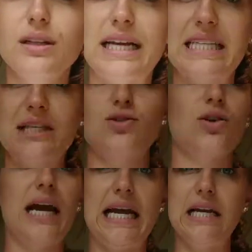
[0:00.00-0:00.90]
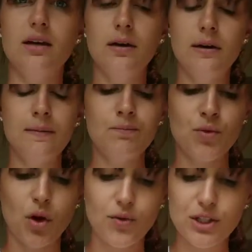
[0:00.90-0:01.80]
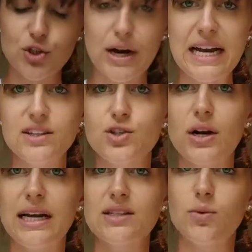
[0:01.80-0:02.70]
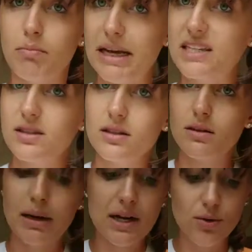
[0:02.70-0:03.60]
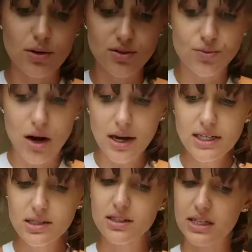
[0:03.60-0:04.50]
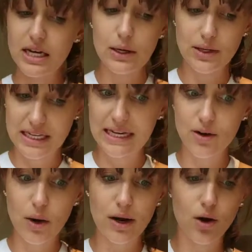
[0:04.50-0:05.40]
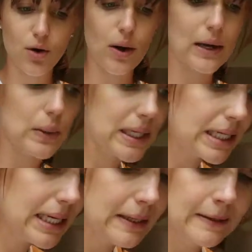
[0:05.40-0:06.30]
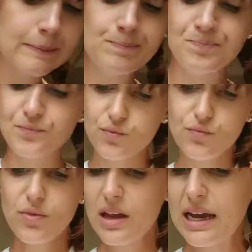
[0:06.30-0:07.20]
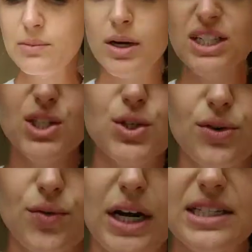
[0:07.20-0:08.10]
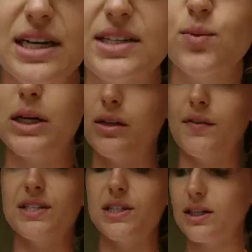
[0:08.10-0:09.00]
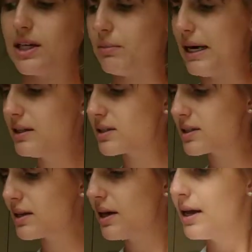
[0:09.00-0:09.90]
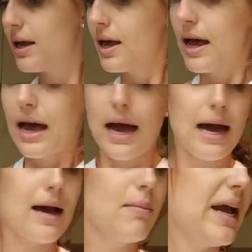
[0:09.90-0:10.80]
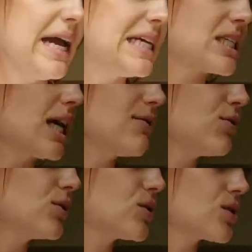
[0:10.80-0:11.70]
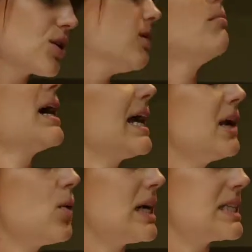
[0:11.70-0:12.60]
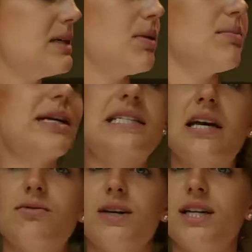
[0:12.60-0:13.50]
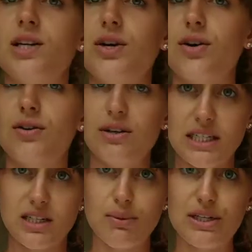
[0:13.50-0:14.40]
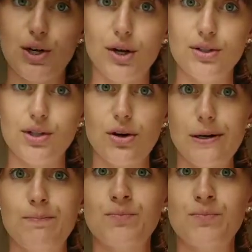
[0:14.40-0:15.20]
Like there's no heat on the tray. The tray is what makes the macarons rise because they get quite hot quite quickly. And mine just don't rise as well on the silicone mat. And I've also got my egg whites in my mixer ready to go, ready to be turned on.